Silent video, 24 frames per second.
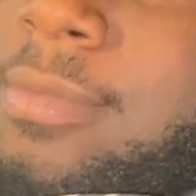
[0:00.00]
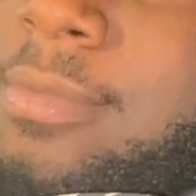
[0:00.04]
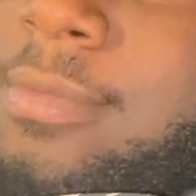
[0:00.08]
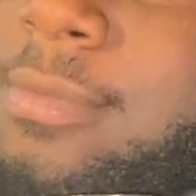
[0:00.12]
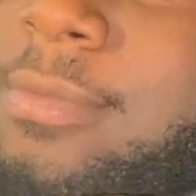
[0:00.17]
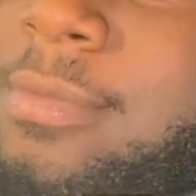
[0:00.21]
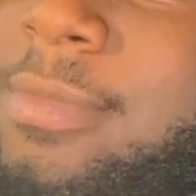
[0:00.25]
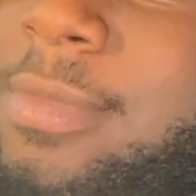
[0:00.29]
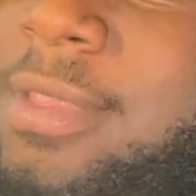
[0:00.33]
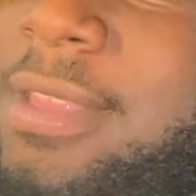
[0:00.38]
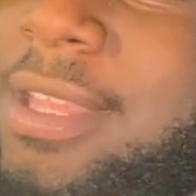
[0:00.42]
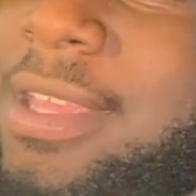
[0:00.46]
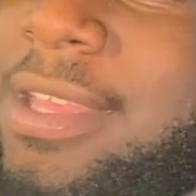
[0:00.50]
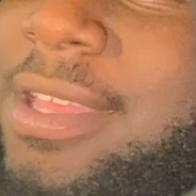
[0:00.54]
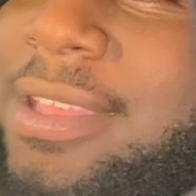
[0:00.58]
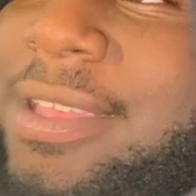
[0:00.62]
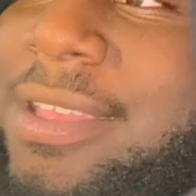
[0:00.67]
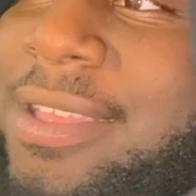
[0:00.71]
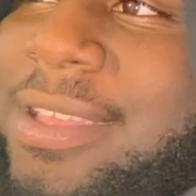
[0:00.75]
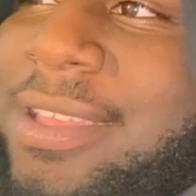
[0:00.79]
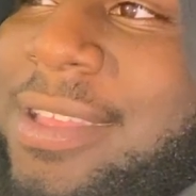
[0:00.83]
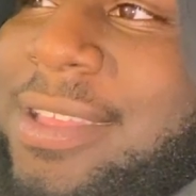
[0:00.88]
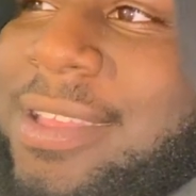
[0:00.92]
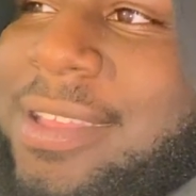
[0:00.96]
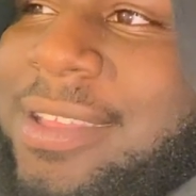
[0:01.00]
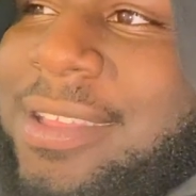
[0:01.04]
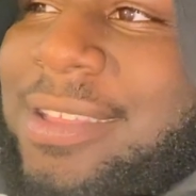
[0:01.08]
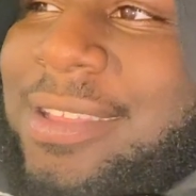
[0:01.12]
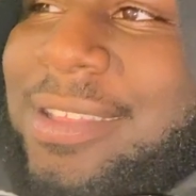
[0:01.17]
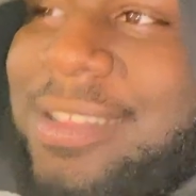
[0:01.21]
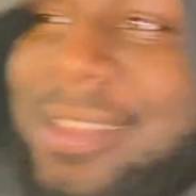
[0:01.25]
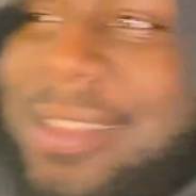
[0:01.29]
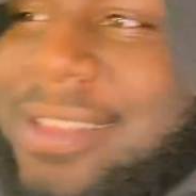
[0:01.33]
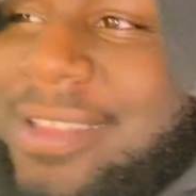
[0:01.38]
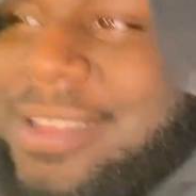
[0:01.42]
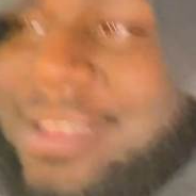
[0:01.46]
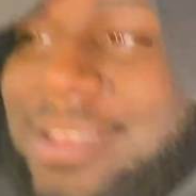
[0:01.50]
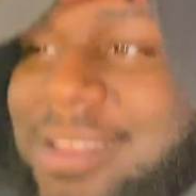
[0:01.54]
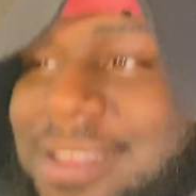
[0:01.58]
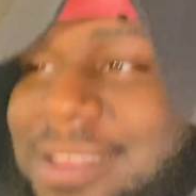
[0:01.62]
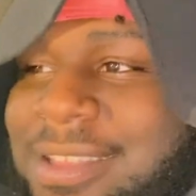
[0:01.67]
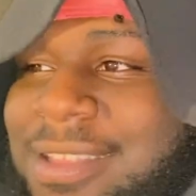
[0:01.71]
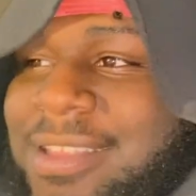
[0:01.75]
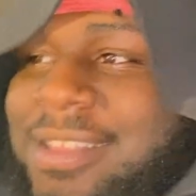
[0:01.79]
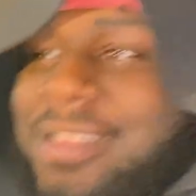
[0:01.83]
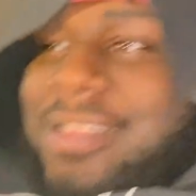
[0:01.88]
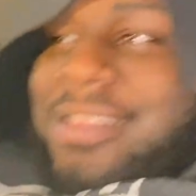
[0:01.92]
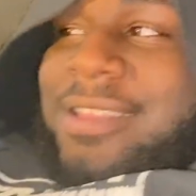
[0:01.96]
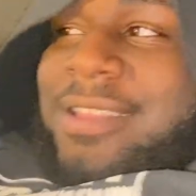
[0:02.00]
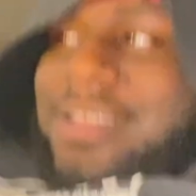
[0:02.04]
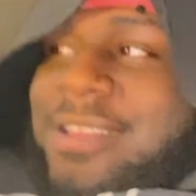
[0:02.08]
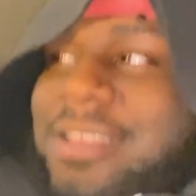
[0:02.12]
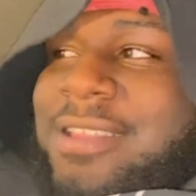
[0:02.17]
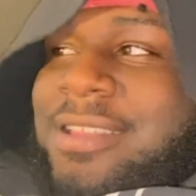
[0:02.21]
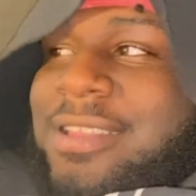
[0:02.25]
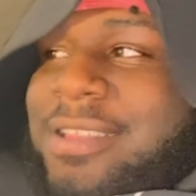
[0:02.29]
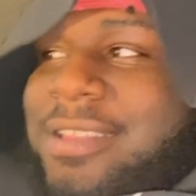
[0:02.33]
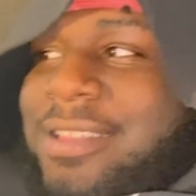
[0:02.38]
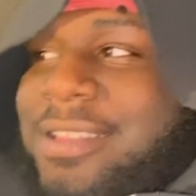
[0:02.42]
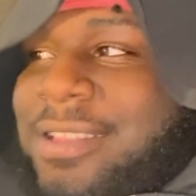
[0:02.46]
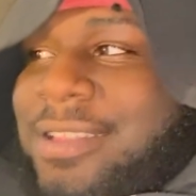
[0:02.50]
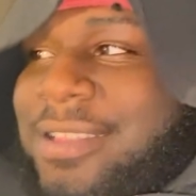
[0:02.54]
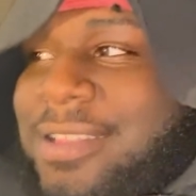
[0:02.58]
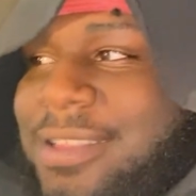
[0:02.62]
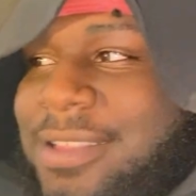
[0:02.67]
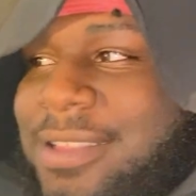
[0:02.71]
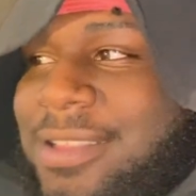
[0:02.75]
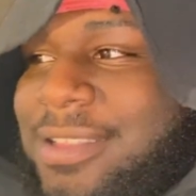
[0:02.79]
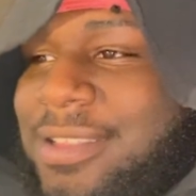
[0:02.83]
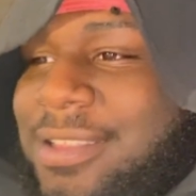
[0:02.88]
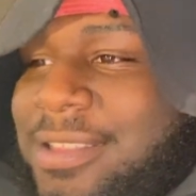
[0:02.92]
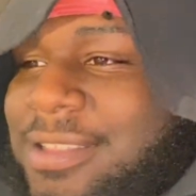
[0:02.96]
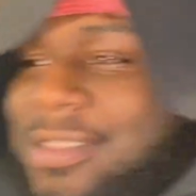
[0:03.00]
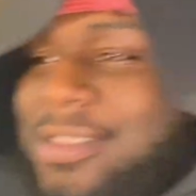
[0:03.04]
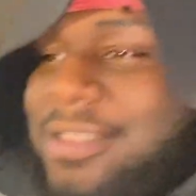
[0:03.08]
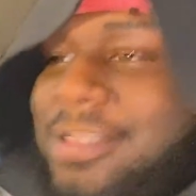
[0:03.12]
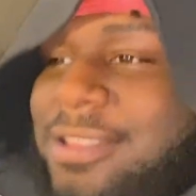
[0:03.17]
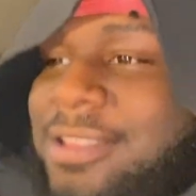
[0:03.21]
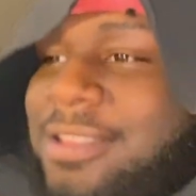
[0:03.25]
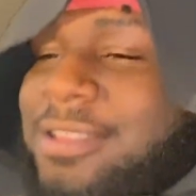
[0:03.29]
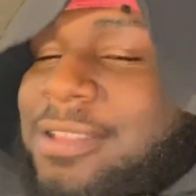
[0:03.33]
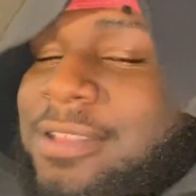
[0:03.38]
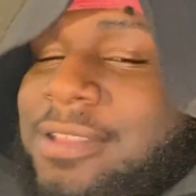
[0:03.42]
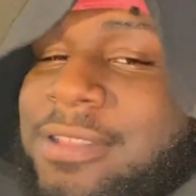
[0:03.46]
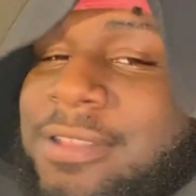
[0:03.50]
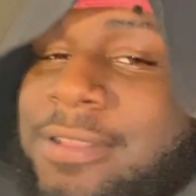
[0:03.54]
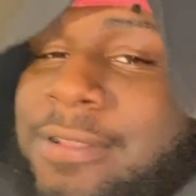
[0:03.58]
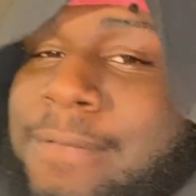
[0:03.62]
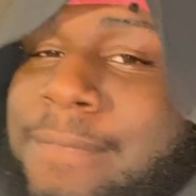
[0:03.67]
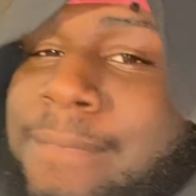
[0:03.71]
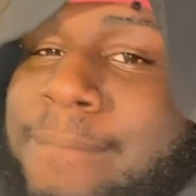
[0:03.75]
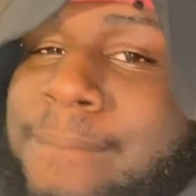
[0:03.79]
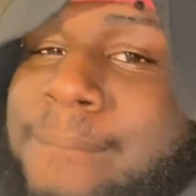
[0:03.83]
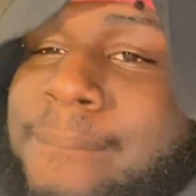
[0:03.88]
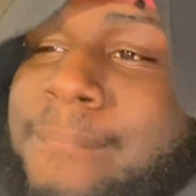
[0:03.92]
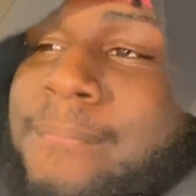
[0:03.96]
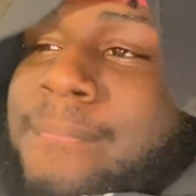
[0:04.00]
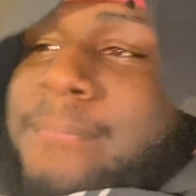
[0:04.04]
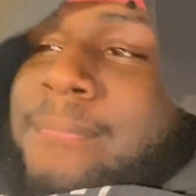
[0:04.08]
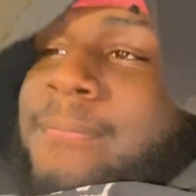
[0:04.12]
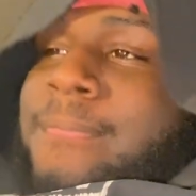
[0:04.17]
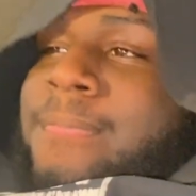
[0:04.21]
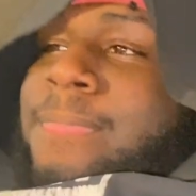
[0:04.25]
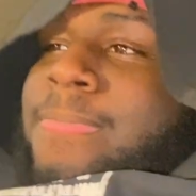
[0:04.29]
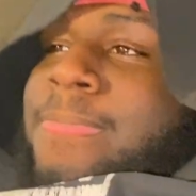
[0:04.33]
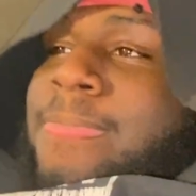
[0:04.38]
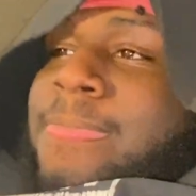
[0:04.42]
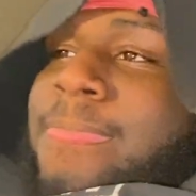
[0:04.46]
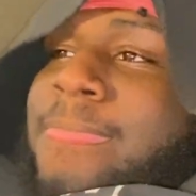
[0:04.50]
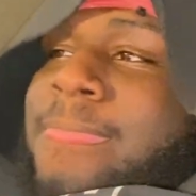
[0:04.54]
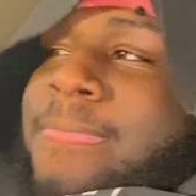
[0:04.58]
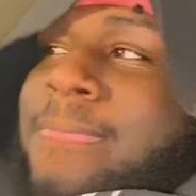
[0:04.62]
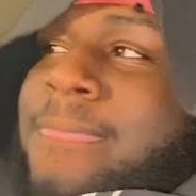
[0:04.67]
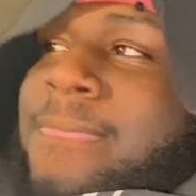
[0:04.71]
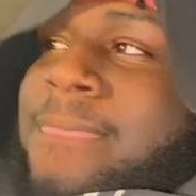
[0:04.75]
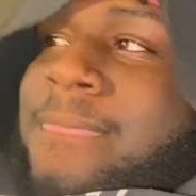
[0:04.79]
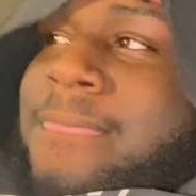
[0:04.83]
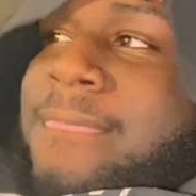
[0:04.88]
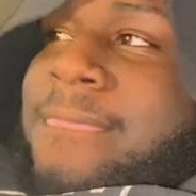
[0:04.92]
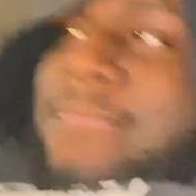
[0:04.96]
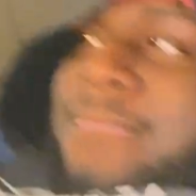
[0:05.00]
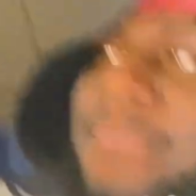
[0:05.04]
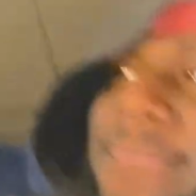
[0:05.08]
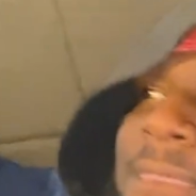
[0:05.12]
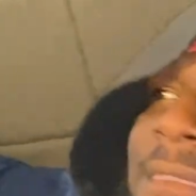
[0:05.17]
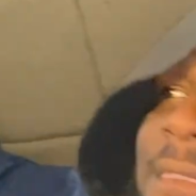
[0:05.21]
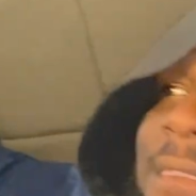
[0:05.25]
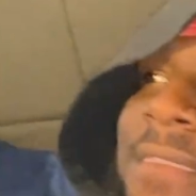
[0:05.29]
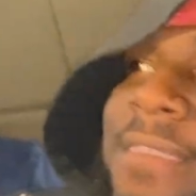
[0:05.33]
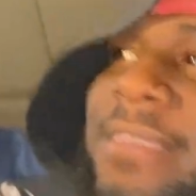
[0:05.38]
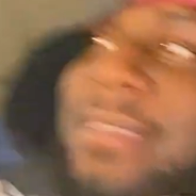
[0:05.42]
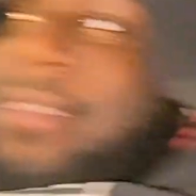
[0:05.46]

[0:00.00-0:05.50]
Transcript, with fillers: hey everybody, welcome back to my channel. I'm here. It's me and